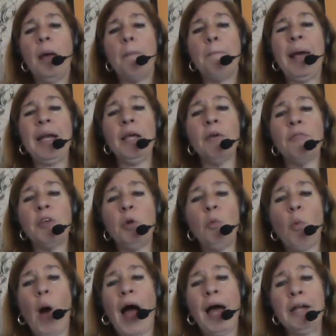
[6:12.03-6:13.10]
Many of you
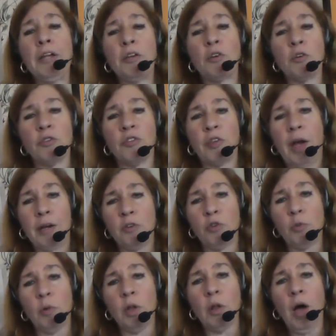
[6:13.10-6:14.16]
want your
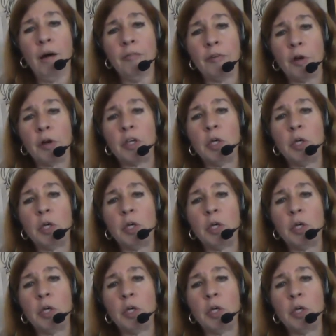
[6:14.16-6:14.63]
sensual lover,